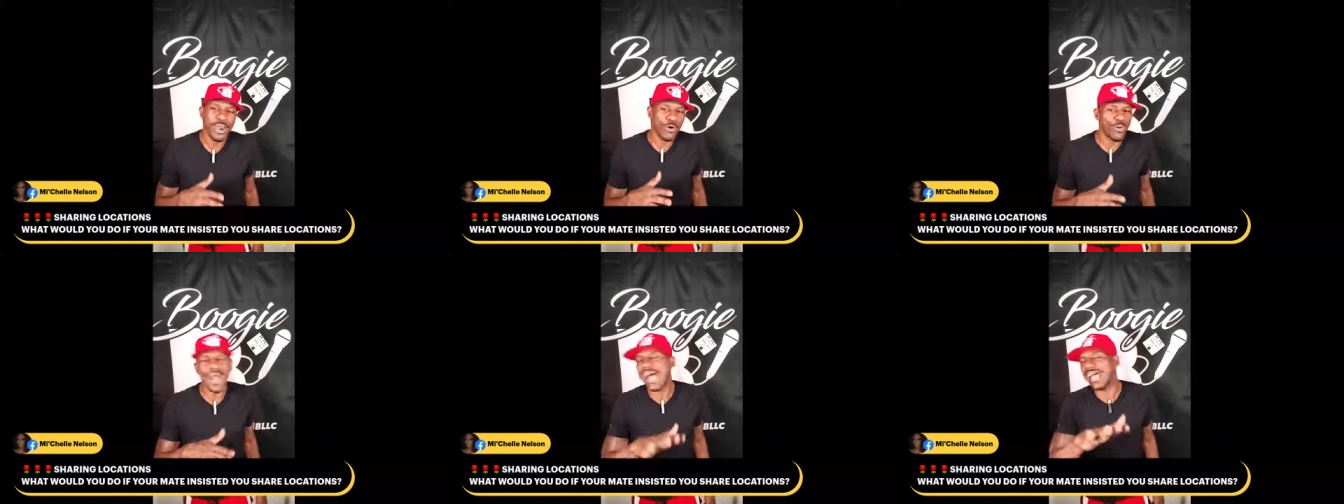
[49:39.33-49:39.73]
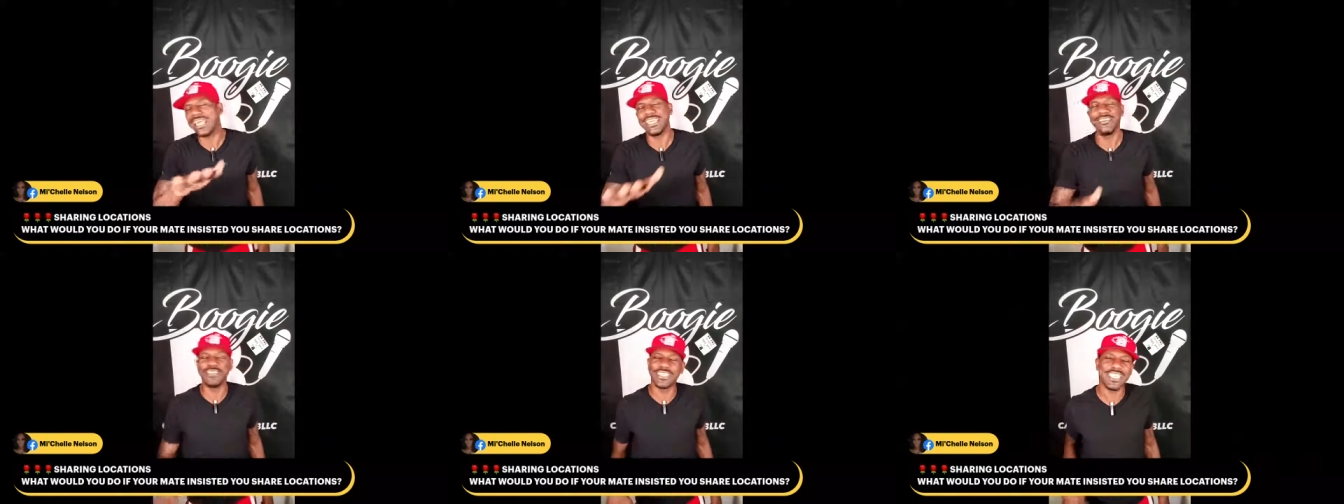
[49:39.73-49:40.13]
Why
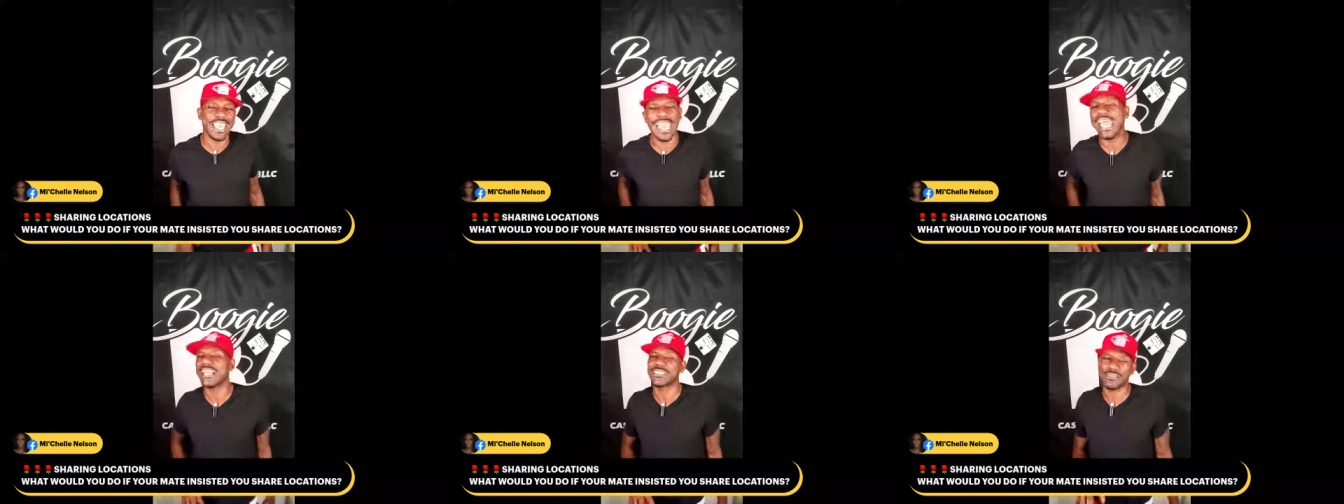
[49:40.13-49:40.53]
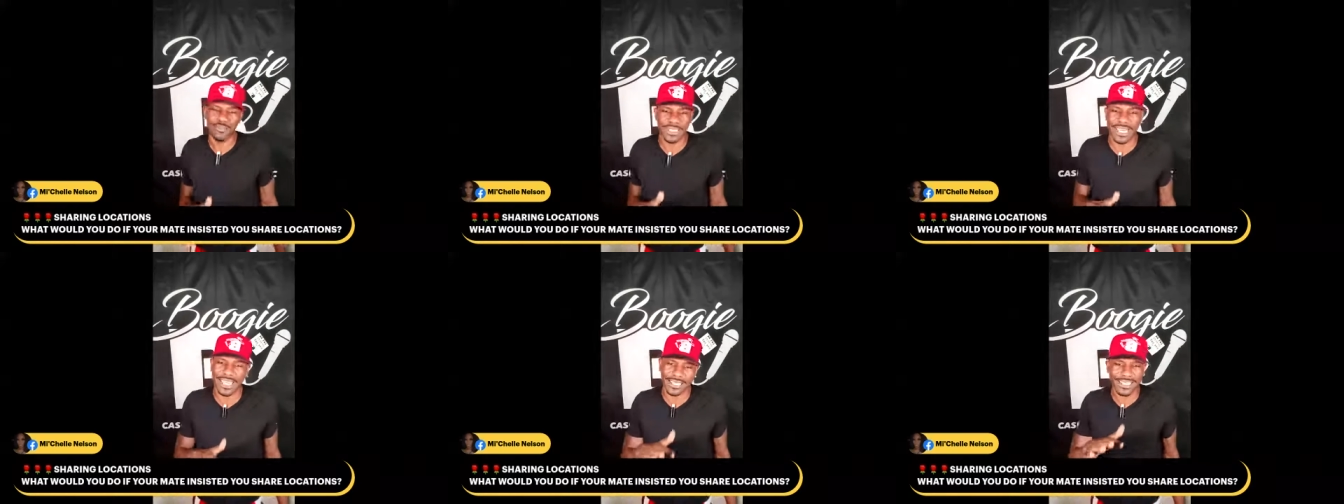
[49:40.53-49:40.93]
even you asking
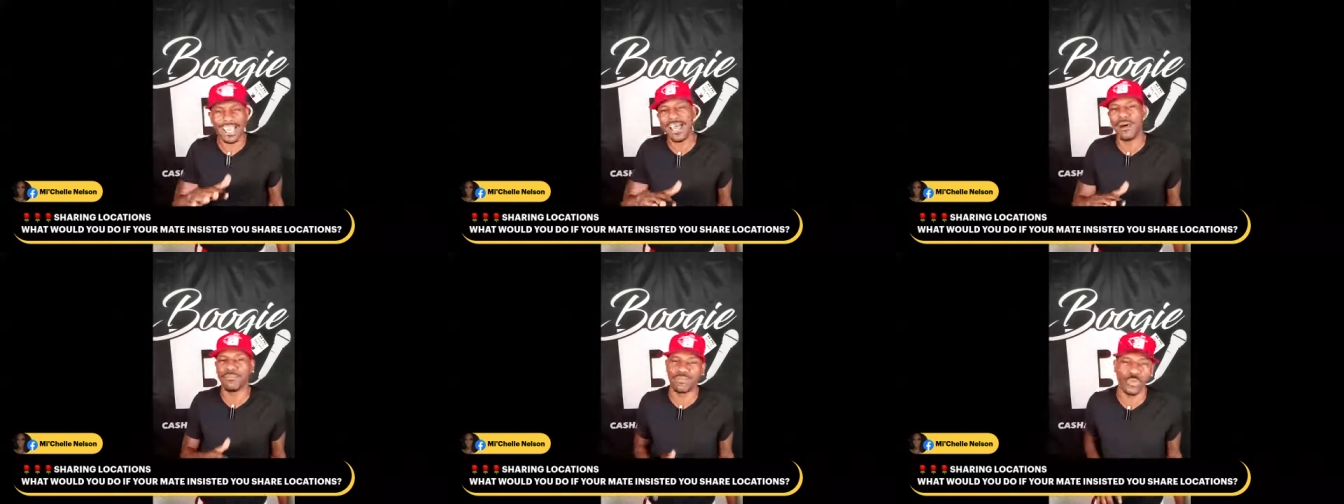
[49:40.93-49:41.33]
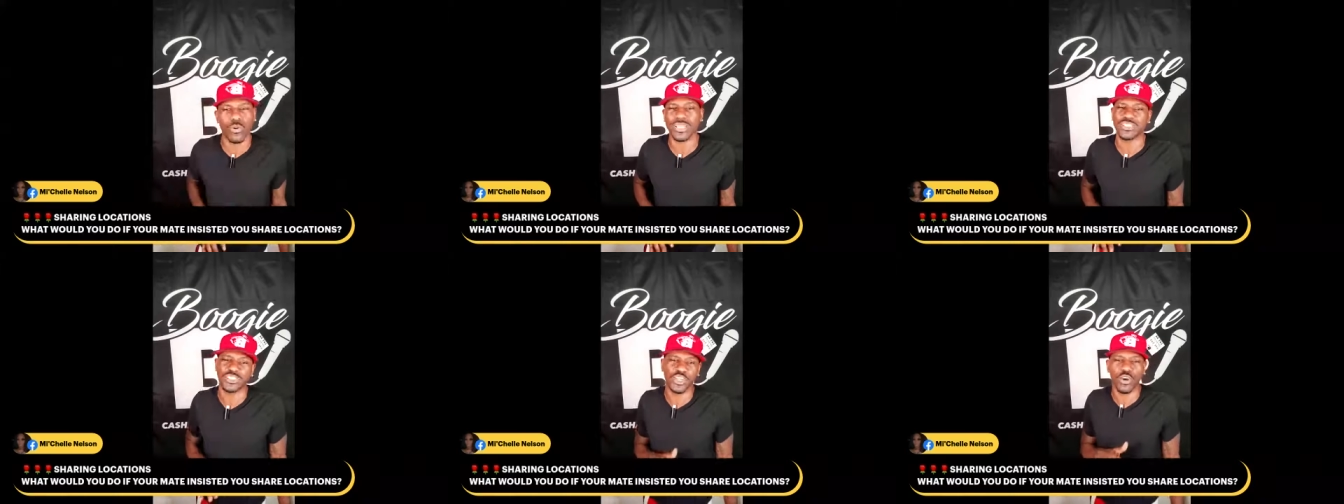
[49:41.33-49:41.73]
me that? Now I'm
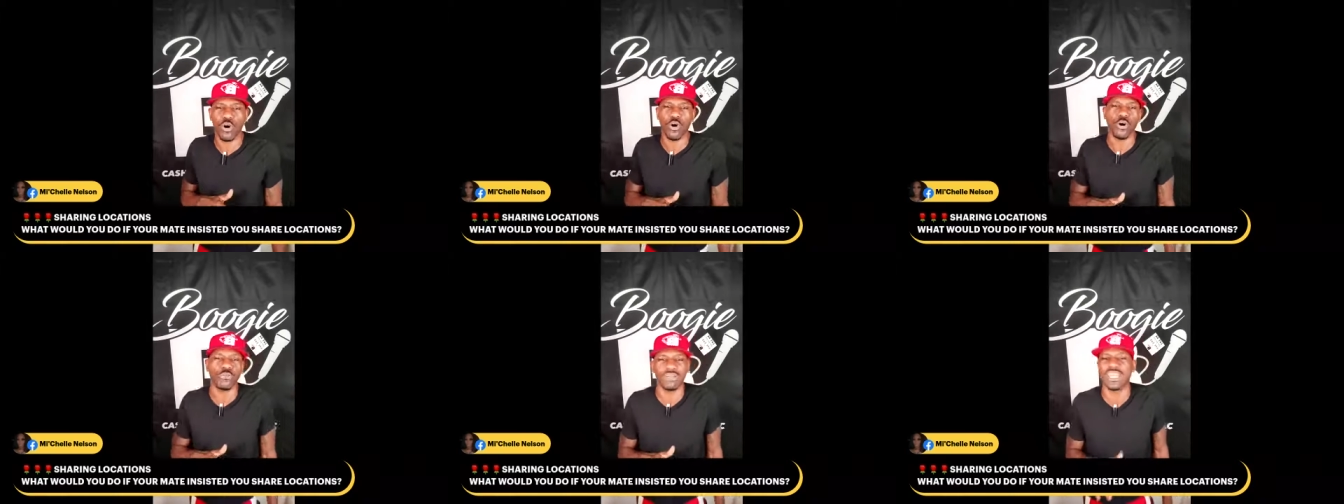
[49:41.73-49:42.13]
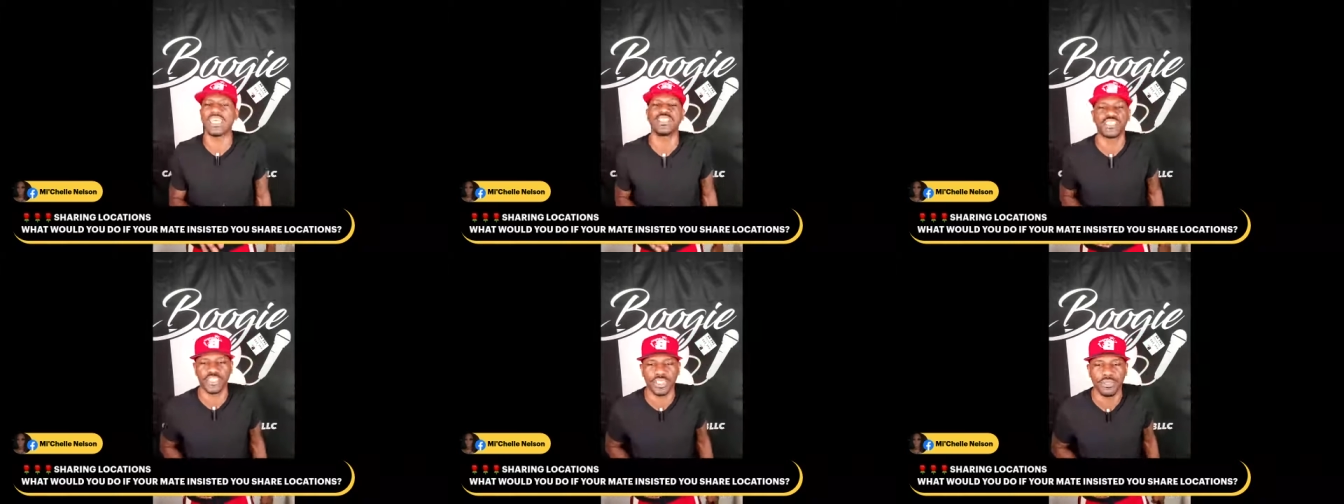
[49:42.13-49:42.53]
questioning our whole
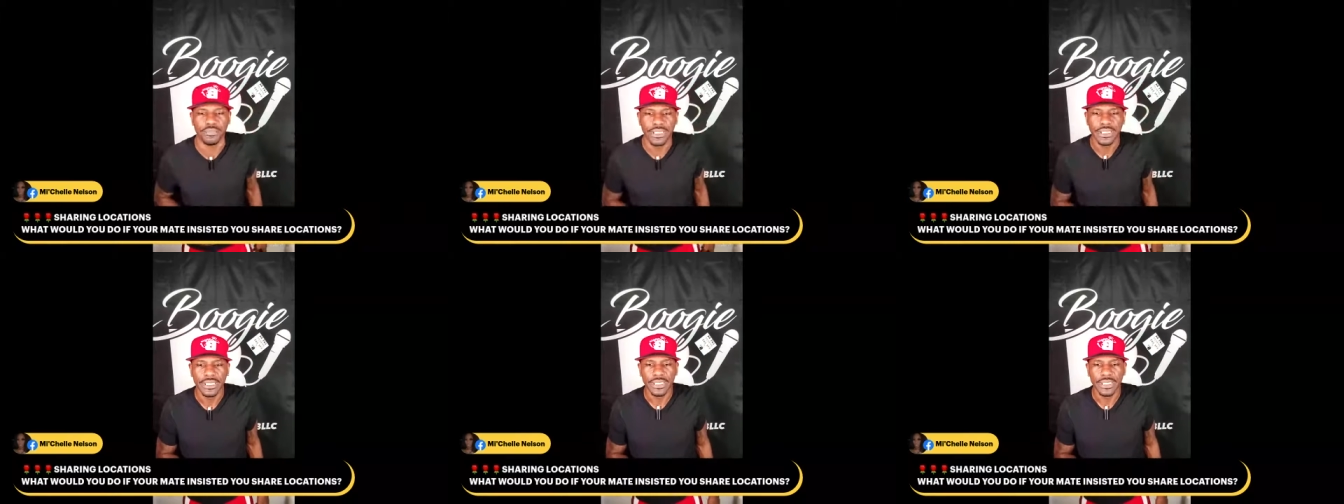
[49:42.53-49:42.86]
relationship.